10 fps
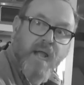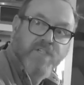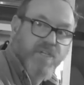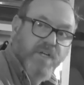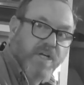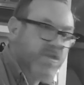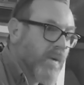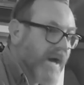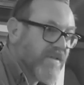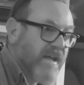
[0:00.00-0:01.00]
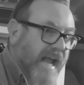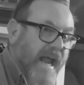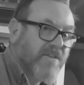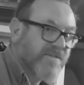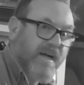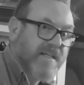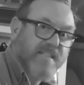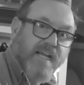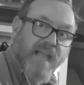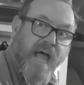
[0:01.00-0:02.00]
And so they're going to do whatever they can to fucking
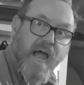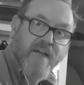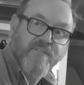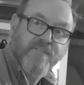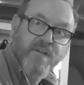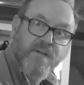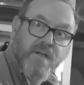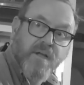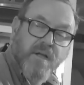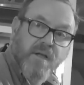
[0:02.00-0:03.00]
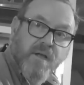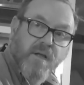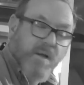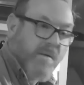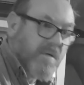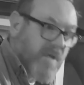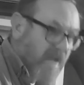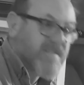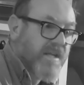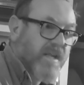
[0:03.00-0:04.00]
stay alive.
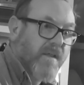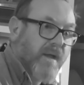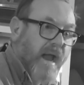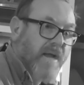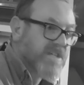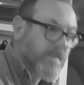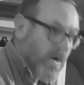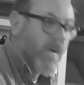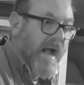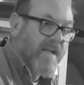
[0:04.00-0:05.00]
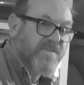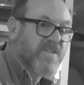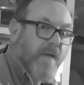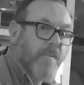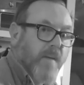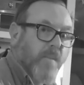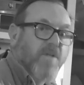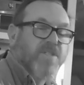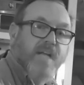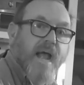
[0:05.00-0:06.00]
Gus, on the other hand, is a proactive type A
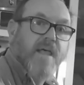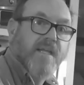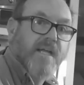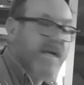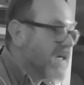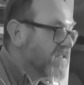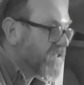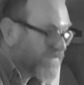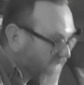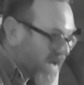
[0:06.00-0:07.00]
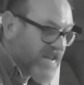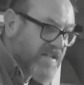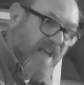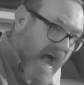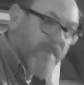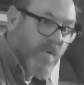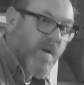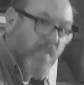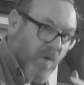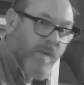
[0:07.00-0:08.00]
personality, and Gus says, fuck this, I'm going
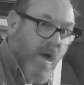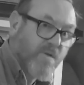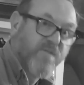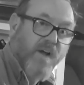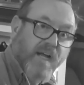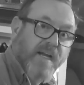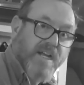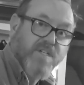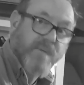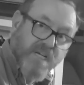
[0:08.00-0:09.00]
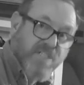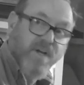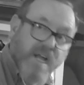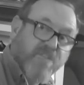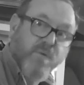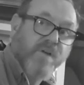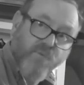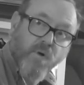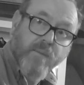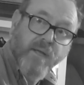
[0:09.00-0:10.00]
to build my own fucking nation because they're not doing it
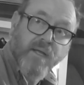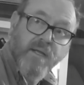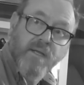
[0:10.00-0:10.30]
for me.